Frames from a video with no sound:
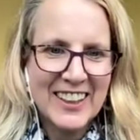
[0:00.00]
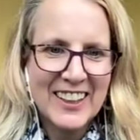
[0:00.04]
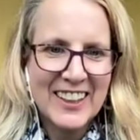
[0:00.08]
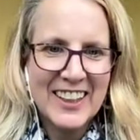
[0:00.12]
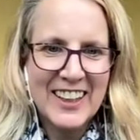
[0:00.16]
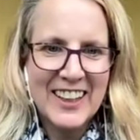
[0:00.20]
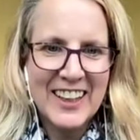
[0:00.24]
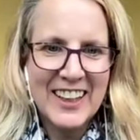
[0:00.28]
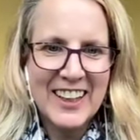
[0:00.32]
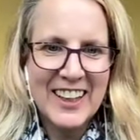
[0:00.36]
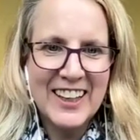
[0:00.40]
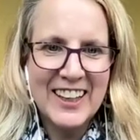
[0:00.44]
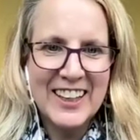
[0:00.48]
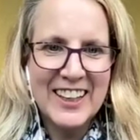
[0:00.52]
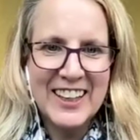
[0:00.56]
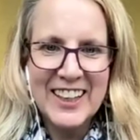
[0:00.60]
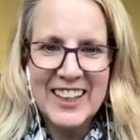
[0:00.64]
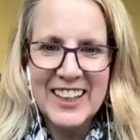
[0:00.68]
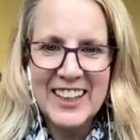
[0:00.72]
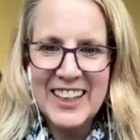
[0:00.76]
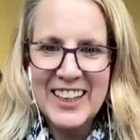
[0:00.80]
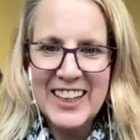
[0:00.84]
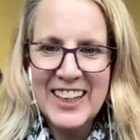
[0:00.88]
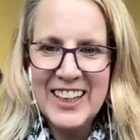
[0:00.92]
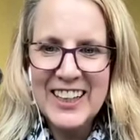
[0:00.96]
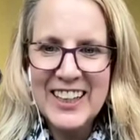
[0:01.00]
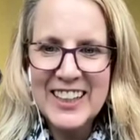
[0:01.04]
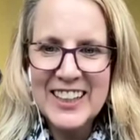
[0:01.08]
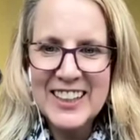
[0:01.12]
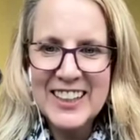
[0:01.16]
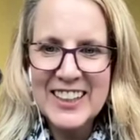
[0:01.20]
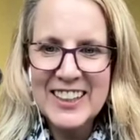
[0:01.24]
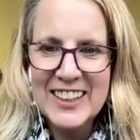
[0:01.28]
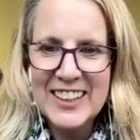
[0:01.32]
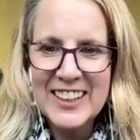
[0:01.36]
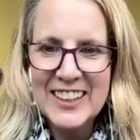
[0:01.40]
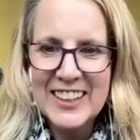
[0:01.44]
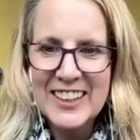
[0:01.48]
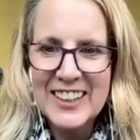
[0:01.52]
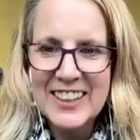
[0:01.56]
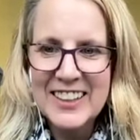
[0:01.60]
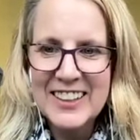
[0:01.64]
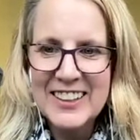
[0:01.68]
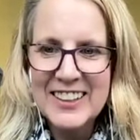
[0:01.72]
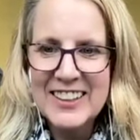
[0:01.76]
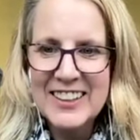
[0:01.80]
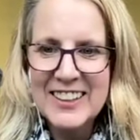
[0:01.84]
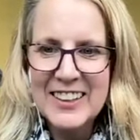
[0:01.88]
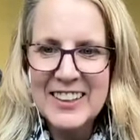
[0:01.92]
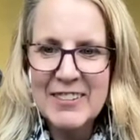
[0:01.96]
And I can't
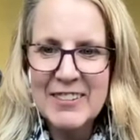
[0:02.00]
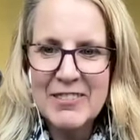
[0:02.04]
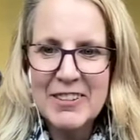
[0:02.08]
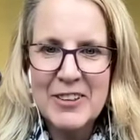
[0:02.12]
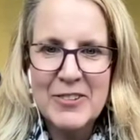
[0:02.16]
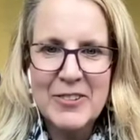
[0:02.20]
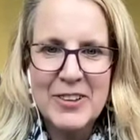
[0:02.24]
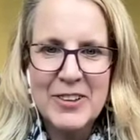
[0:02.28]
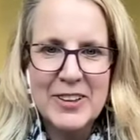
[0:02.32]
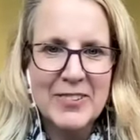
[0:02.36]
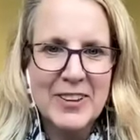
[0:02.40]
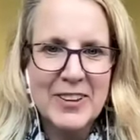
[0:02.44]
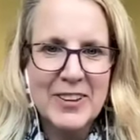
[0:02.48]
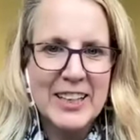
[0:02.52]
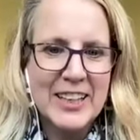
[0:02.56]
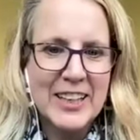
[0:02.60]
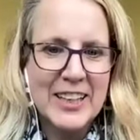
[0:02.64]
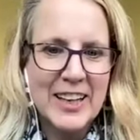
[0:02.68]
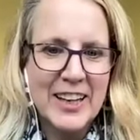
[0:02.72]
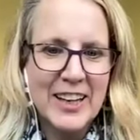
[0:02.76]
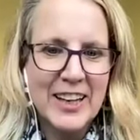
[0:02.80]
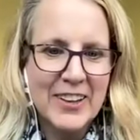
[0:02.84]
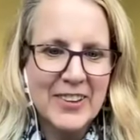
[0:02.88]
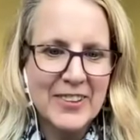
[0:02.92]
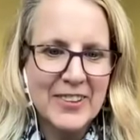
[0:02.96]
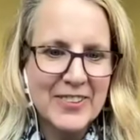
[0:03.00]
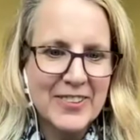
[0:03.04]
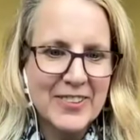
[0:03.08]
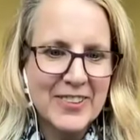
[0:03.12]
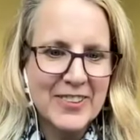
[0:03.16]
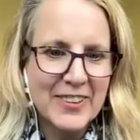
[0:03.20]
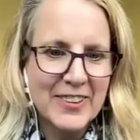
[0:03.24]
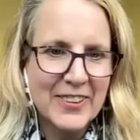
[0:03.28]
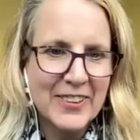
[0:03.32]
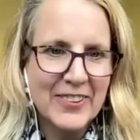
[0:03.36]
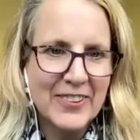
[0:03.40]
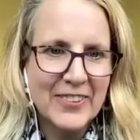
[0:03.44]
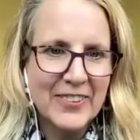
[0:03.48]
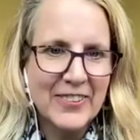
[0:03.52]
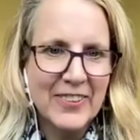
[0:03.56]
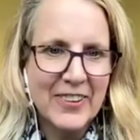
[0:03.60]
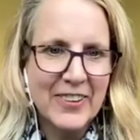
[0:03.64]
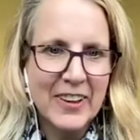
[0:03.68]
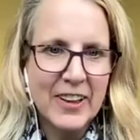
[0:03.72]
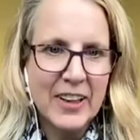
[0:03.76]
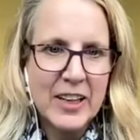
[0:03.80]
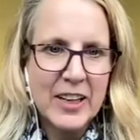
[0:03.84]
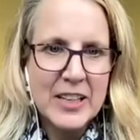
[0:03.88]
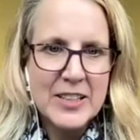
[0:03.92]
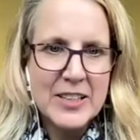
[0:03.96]
see everyone right now, so
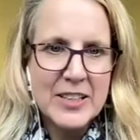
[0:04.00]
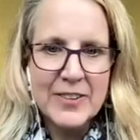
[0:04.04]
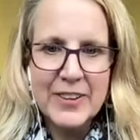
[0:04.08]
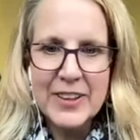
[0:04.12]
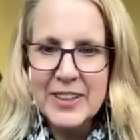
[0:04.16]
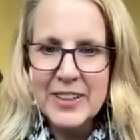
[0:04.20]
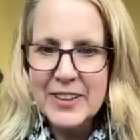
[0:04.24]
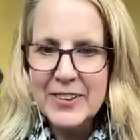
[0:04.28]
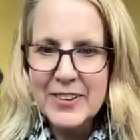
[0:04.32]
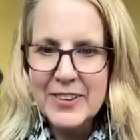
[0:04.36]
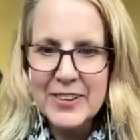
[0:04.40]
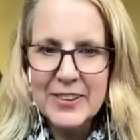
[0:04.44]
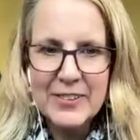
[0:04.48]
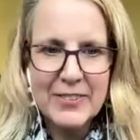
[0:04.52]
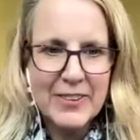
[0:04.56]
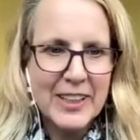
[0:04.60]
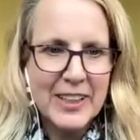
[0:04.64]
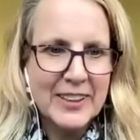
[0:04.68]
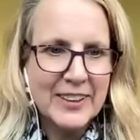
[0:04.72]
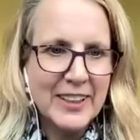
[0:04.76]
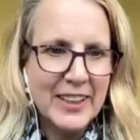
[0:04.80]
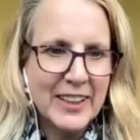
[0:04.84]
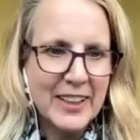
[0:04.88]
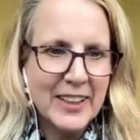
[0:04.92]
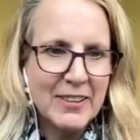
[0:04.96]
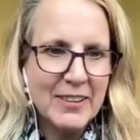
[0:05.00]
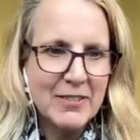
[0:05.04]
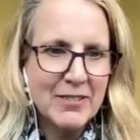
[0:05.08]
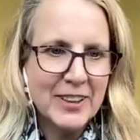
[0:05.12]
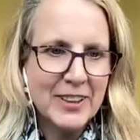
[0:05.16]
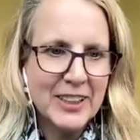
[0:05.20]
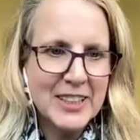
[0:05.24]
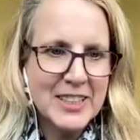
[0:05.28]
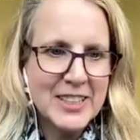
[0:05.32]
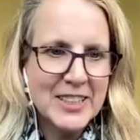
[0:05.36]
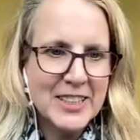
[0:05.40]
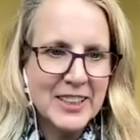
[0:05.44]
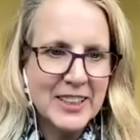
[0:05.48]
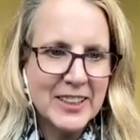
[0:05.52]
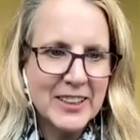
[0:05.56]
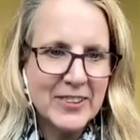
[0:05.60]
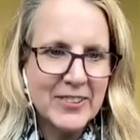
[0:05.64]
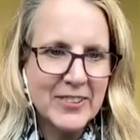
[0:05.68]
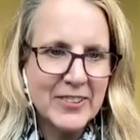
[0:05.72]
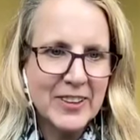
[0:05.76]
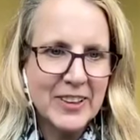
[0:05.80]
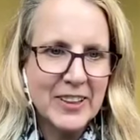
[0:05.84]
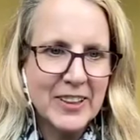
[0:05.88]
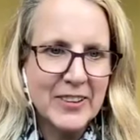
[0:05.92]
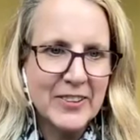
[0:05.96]
you can use the raise hand function,
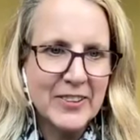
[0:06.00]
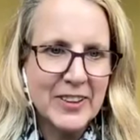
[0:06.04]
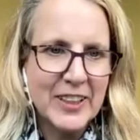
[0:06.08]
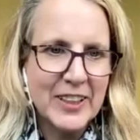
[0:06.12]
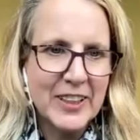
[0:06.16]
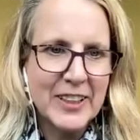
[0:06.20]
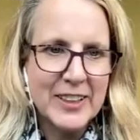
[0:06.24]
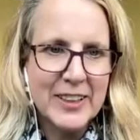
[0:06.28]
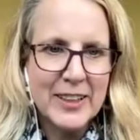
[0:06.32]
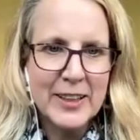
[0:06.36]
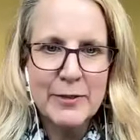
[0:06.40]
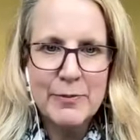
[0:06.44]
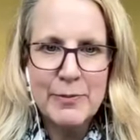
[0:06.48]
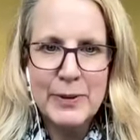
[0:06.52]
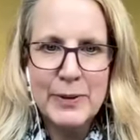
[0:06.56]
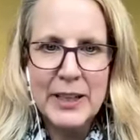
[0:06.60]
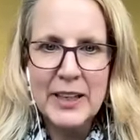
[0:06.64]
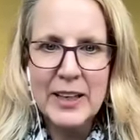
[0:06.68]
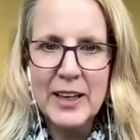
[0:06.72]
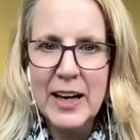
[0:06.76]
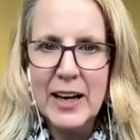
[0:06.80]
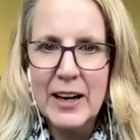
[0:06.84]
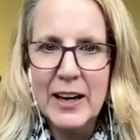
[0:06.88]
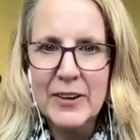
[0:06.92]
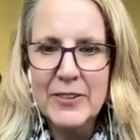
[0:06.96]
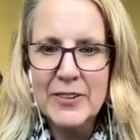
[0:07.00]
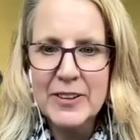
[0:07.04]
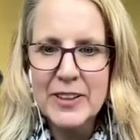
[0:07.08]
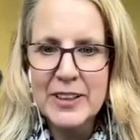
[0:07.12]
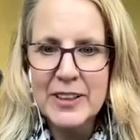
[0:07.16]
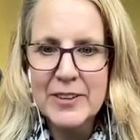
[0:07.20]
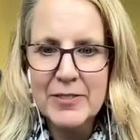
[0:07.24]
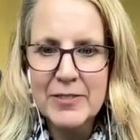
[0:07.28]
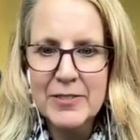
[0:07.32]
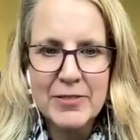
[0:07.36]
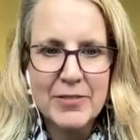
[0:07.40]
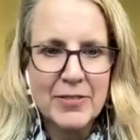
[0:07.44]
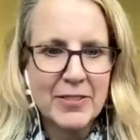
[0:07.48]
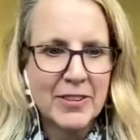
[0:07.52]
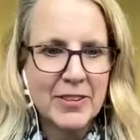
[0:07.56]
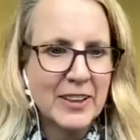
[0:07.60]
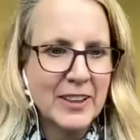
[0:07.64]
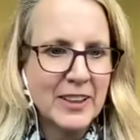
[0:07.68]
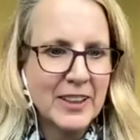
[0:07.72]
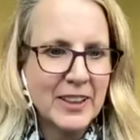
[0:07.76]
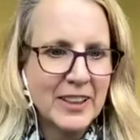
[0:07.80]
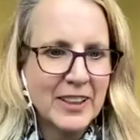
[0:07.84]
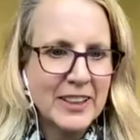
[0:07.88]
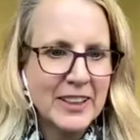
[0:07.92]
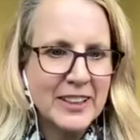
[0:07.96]
or you can speak out if
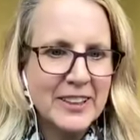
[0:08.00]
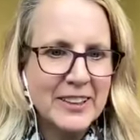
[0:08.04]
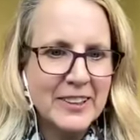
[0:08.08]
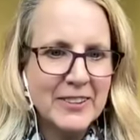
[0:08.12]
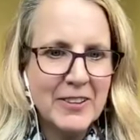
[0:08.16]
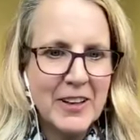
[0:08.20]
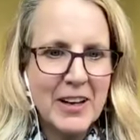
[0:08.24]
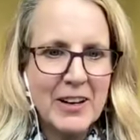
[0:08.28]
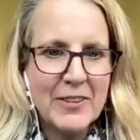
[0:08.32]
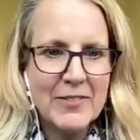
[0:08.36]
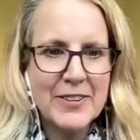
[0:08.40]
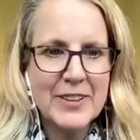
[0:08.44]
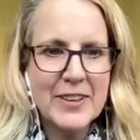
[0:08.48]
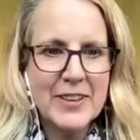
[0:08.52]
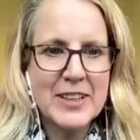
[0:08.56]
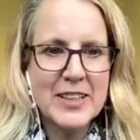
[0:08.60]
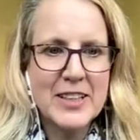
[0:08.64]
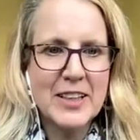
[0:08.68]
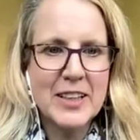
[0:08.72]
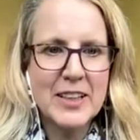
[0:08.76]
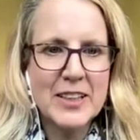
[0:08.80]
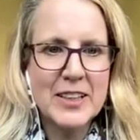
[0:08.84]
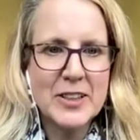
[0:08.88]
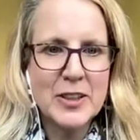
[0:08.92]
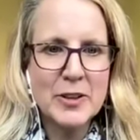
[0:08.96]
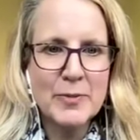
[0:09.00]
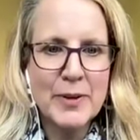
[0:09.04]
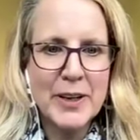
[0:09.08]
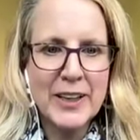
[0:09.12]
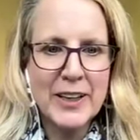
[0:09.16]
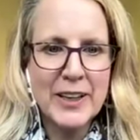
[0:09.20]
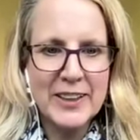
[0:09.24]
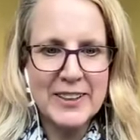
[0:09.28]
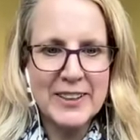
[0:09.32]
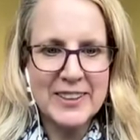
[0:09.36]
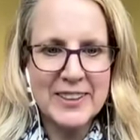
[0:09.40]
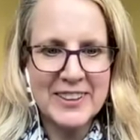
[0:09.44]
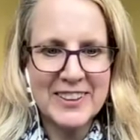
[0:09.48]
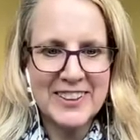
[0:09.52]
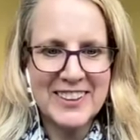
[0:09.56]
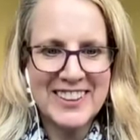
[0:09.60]
you have something on your mind.